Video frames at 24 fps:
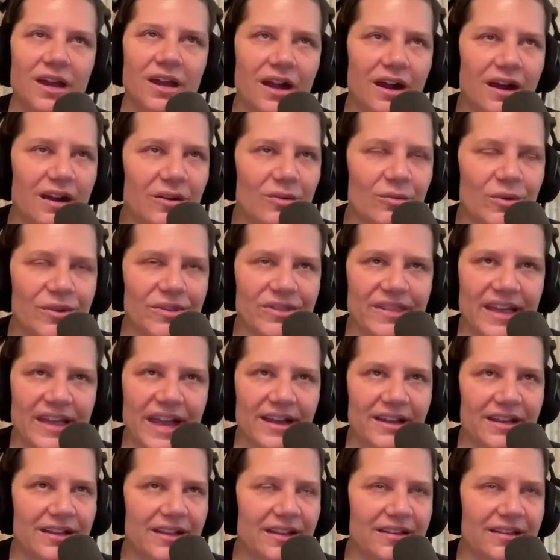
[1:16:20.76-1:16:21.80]
Y'all, when
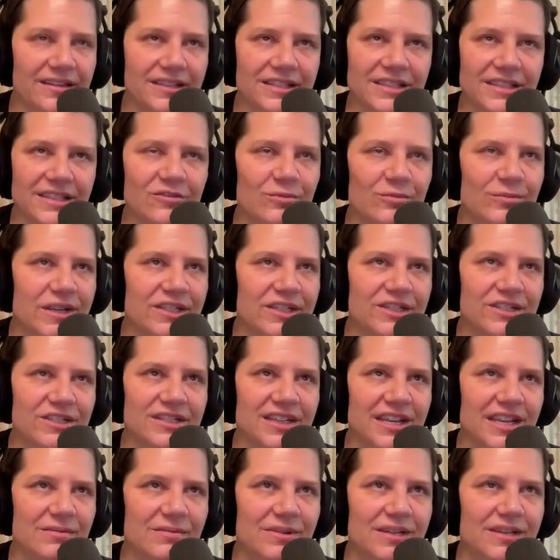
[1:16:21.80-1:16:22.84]
this
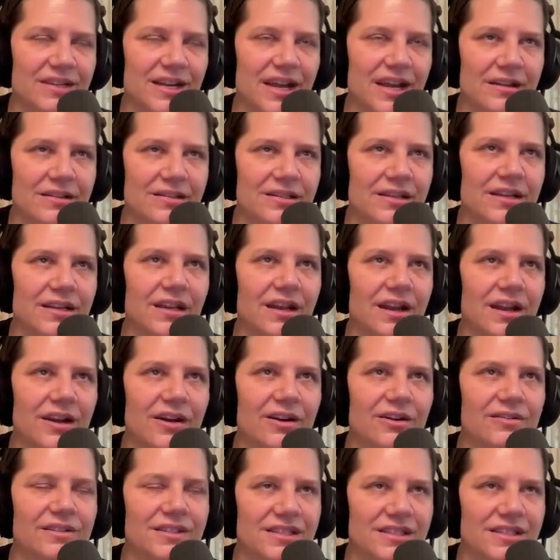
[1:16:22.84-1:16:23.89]
information came in, I was like,
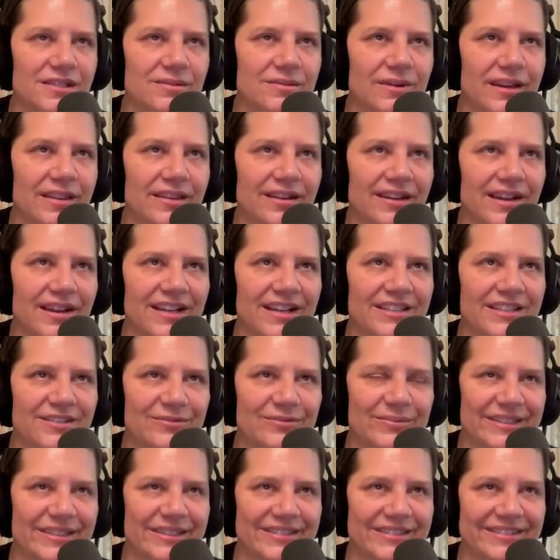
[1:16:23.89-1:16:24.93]
oh, this is why the guys
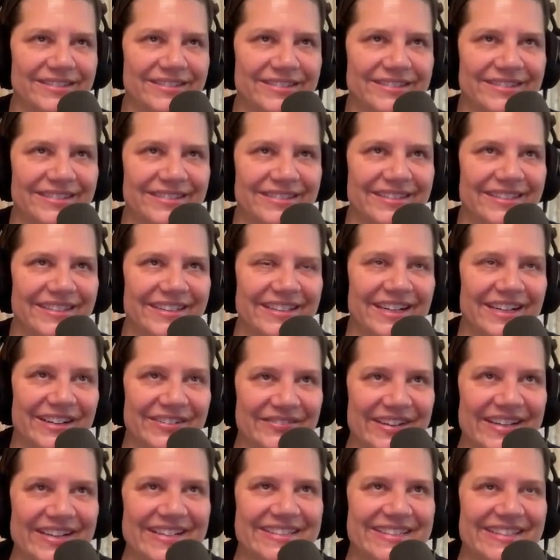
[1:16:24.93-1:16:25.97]
have been in our
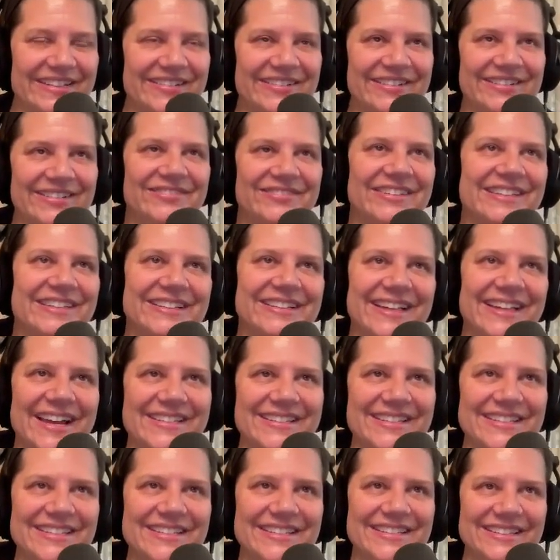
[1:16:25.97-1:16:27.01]
Meditate With Me
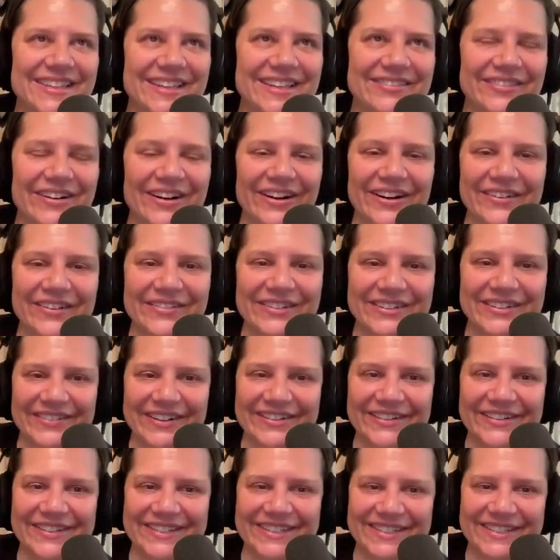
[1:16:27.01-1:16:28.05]
classes. They've all been
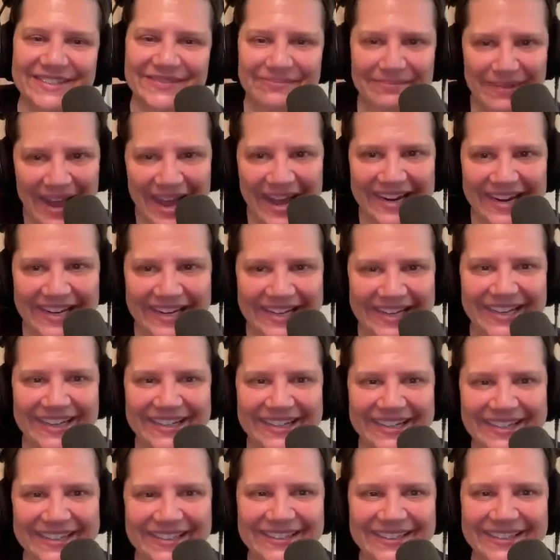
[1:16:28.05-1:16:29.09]
about the somatic.
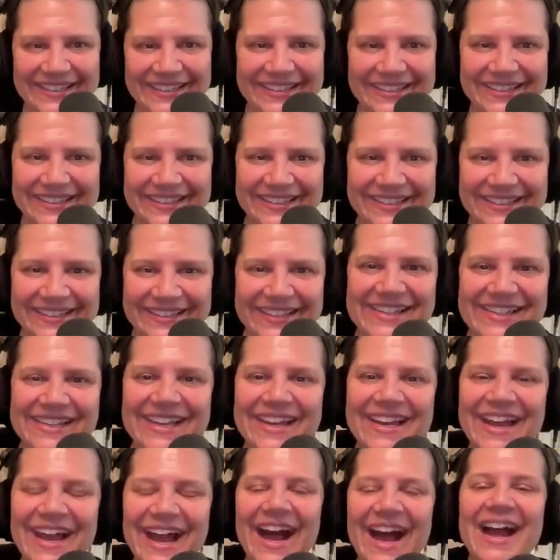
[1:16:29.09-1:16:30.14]

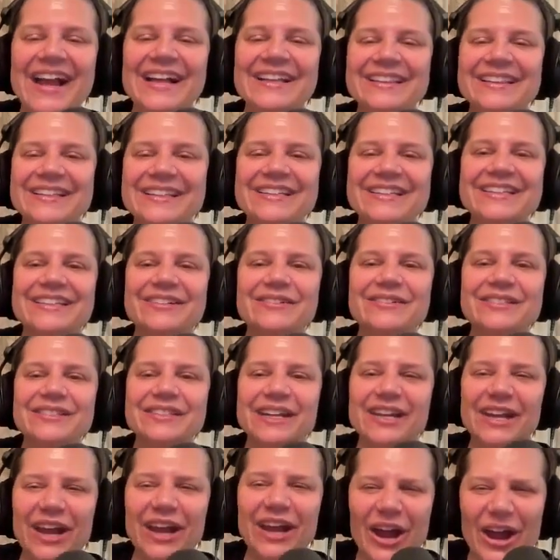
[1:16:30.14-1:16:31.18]
Like, I literally was
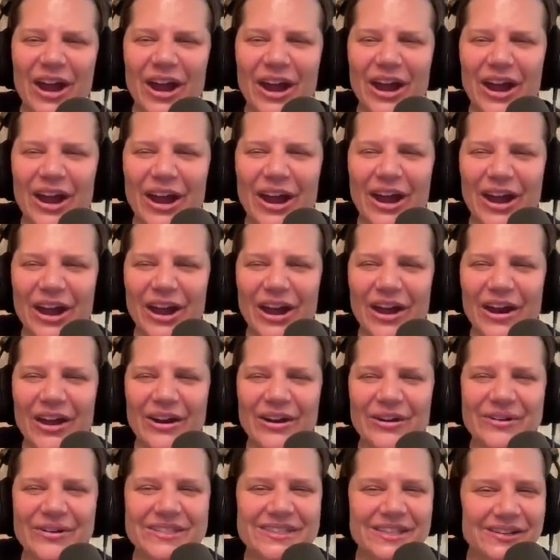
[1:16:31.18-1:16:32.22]
like,
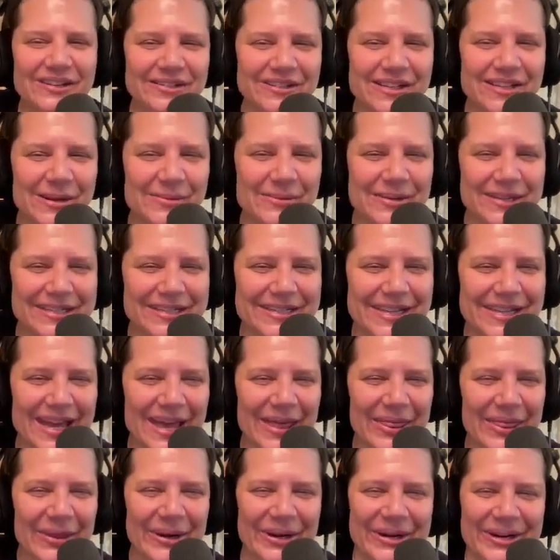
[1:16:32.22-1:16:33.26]
oh, it's all coming
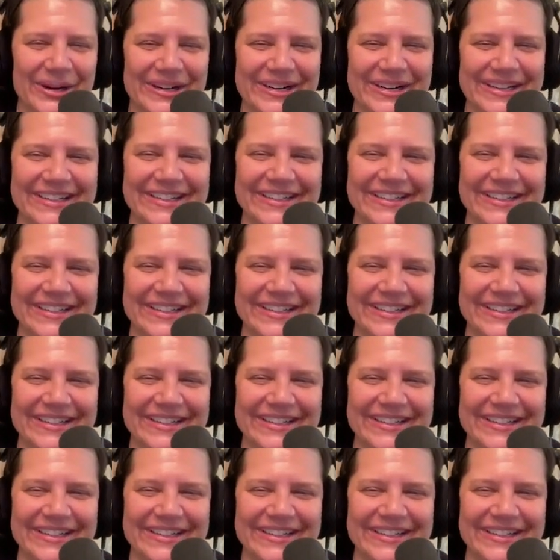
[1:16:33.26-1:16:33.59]
together.